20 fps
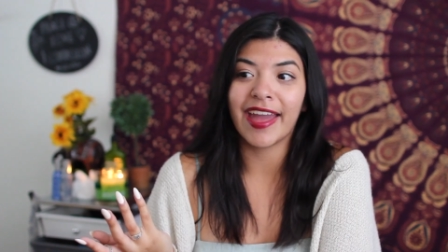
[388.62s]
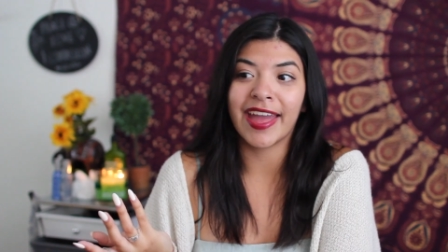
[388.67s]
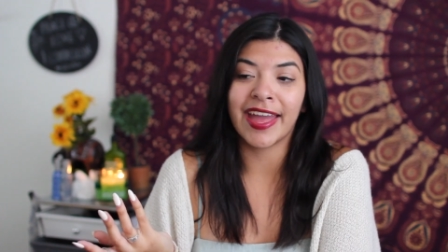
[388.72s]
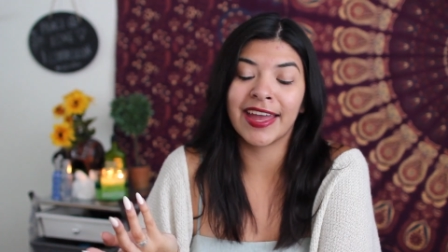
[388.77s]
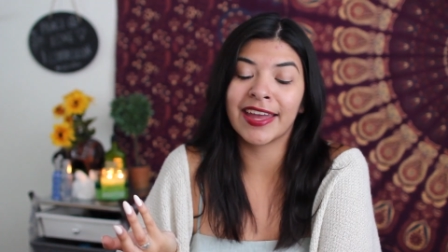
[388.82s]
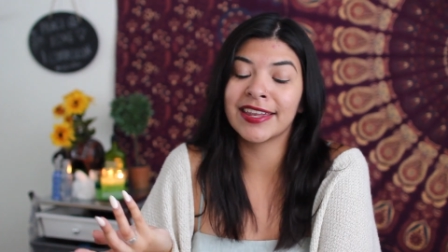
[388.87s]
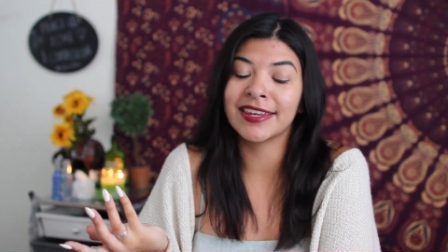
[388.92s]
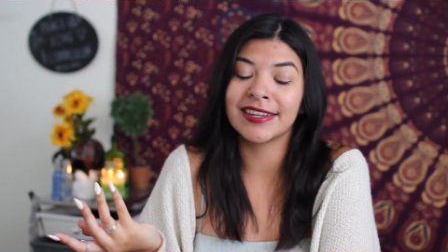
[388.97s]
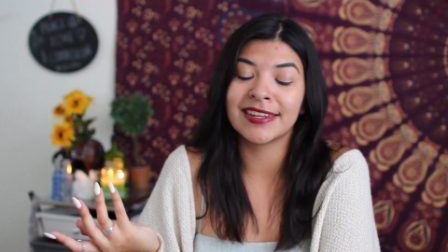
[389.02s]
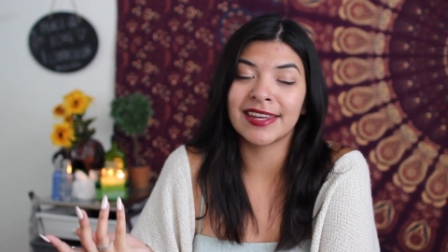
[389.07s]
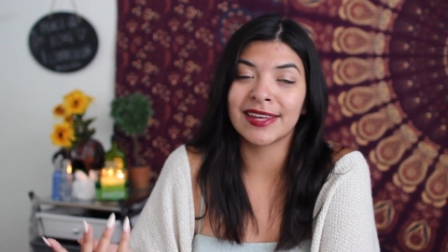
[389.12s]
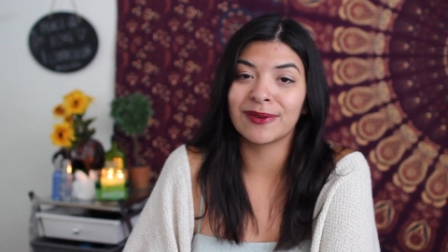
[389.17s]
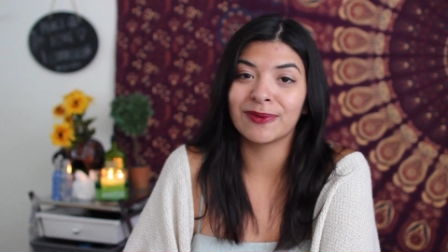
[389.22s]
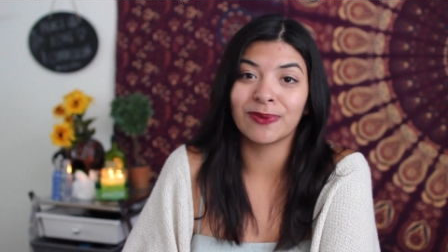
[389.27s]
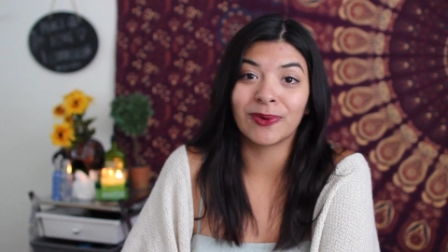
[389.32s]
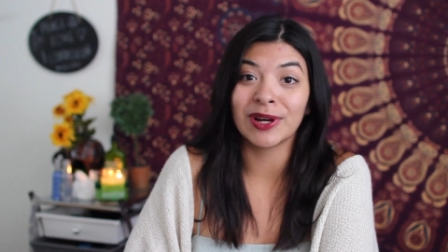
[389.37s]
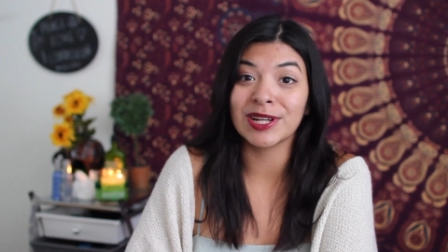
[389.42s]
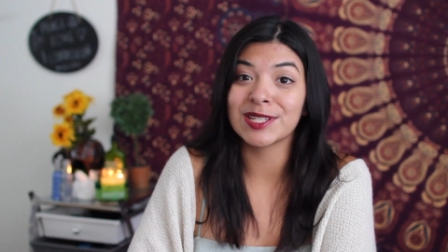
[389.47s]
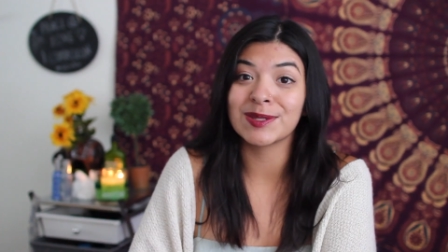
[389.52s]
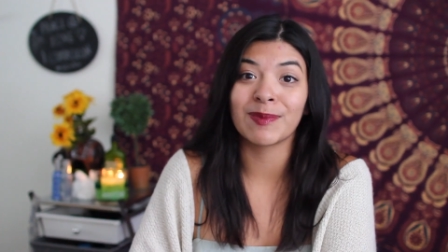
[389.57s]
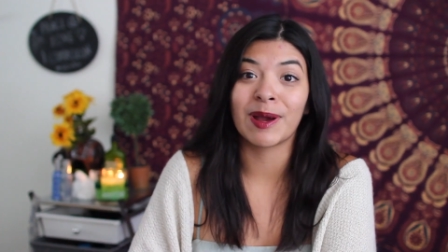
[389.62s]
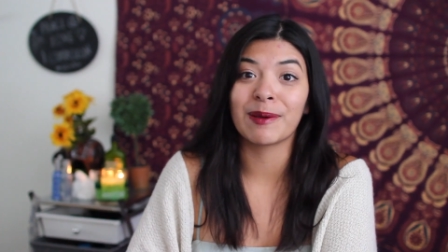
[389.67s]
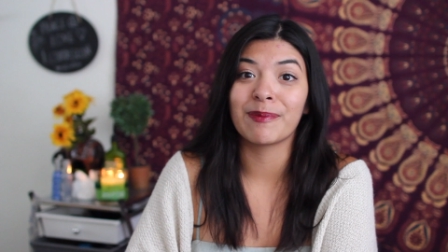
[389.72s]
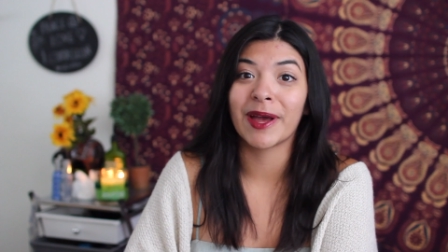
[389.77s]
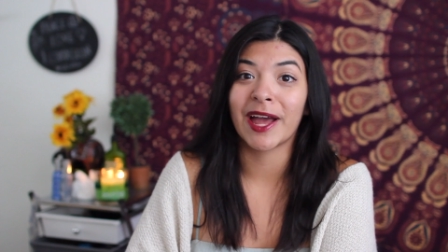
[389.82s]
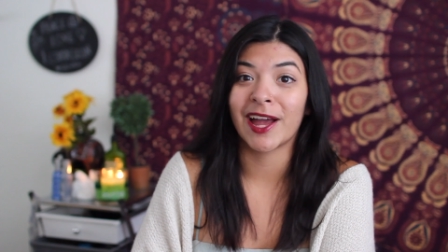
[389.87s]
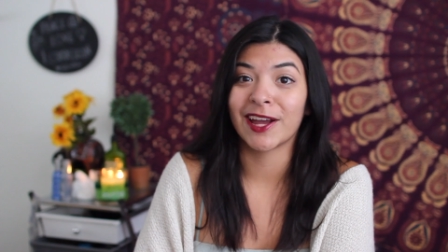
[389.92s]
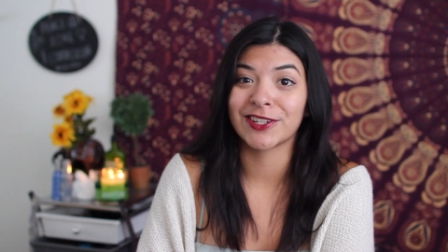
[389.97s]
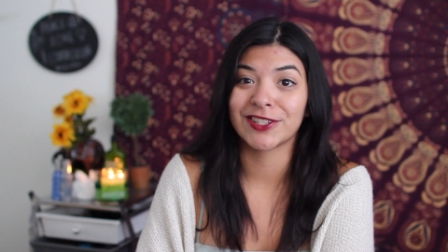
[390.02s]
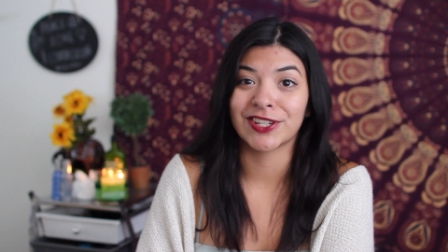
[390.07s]
And it was my
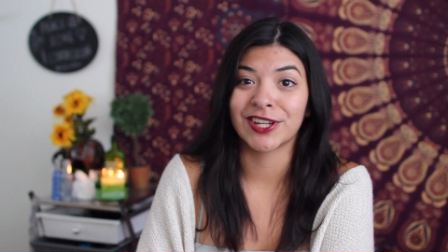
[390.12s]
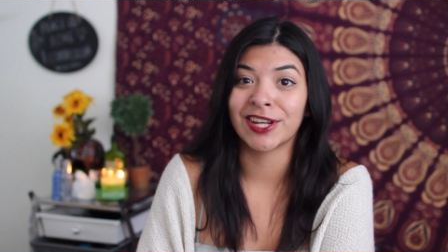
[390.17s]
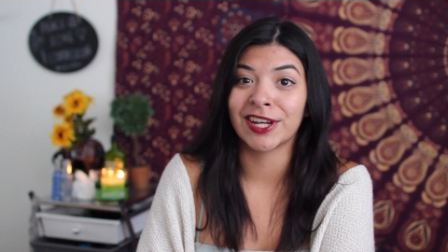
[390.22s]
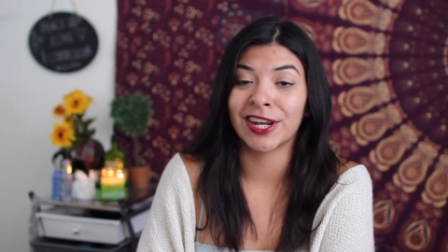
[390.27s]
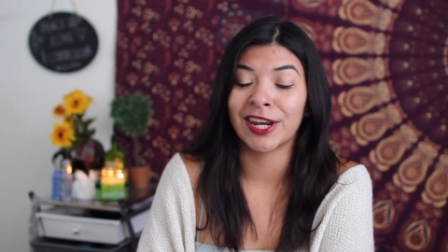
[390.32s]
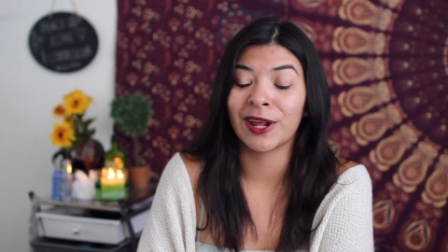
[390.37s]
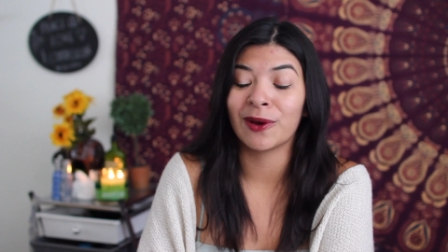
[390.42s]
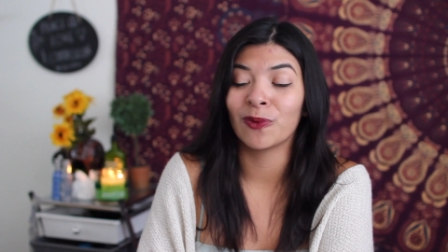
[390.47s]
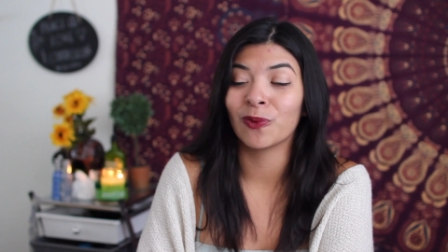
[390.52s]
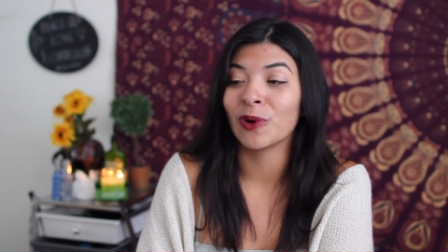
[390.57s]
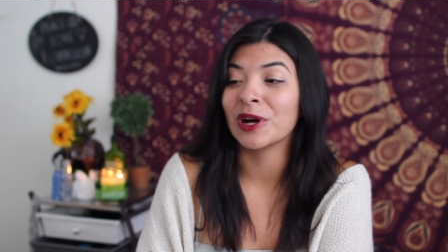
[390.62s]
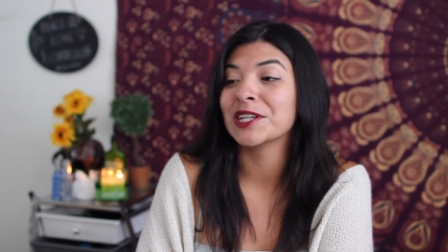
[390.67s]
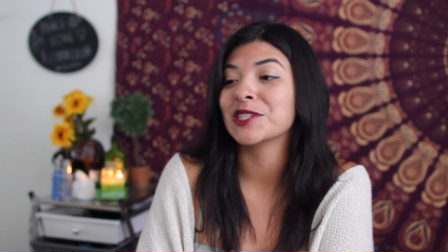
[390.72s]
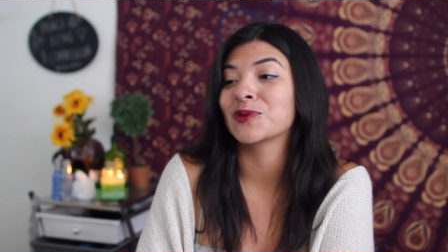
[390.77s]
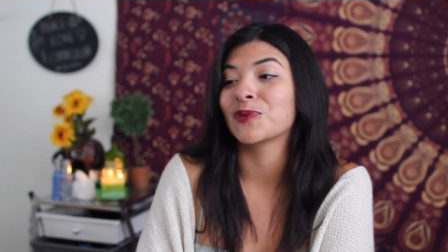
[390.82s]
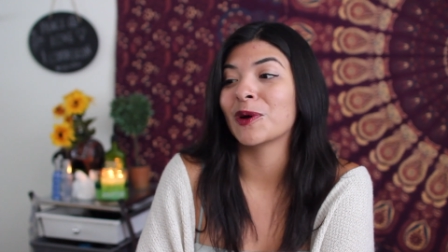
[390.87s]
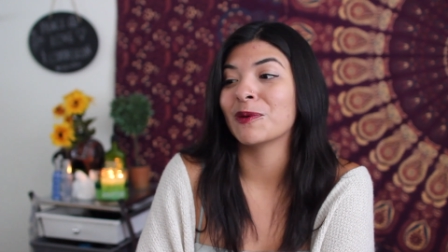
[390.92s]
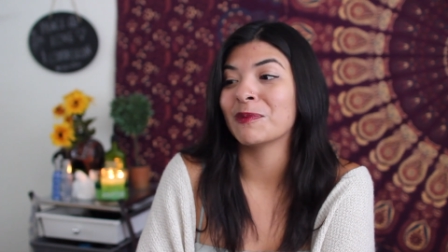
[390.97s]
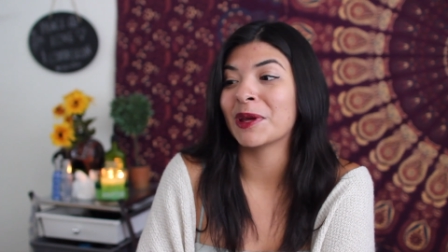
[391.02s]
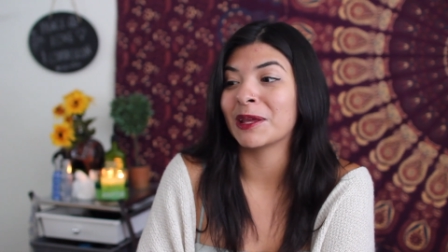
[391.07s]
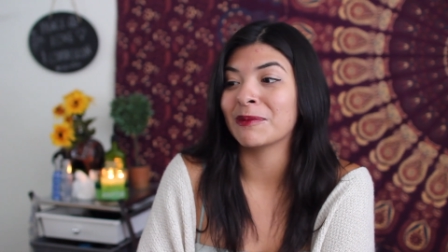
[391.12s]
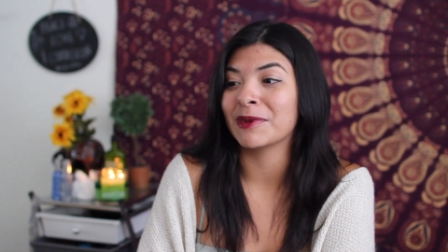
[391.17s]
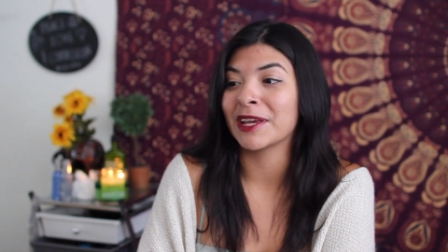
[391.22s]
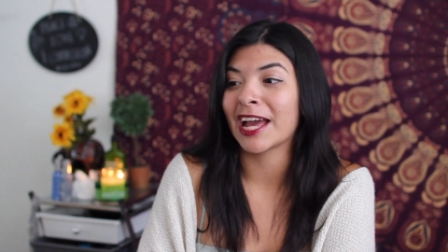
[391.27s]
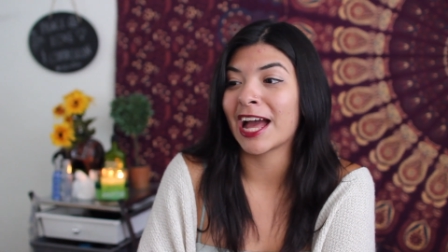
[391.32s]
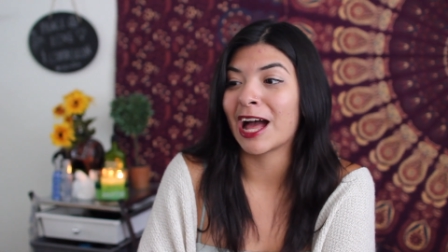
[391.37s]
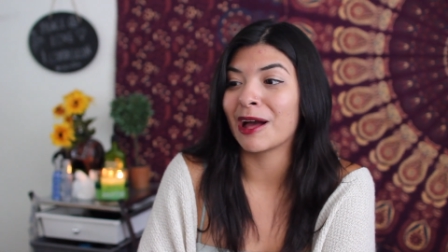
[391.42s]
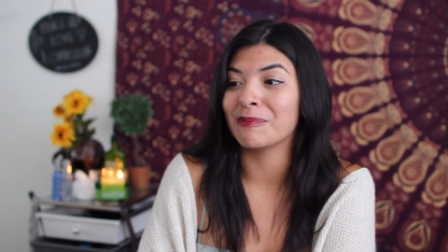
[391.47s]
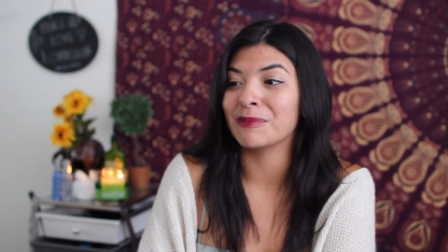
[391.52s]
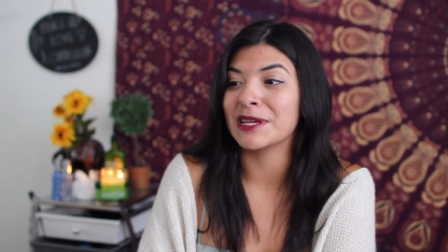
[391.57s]
passion and it was what made me
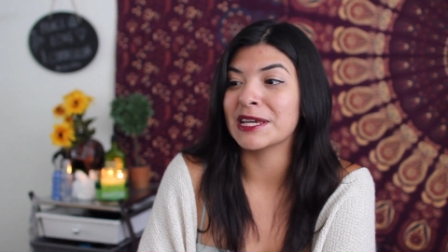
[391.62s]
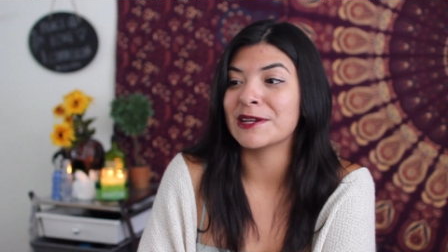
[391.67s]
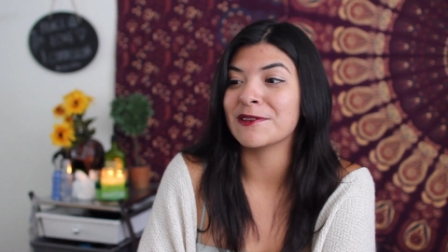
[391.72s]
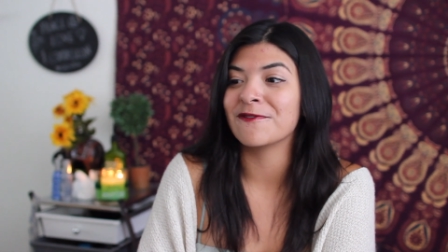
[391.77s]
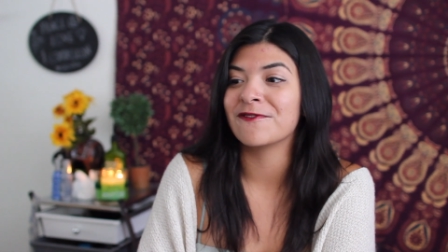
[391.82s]
happy.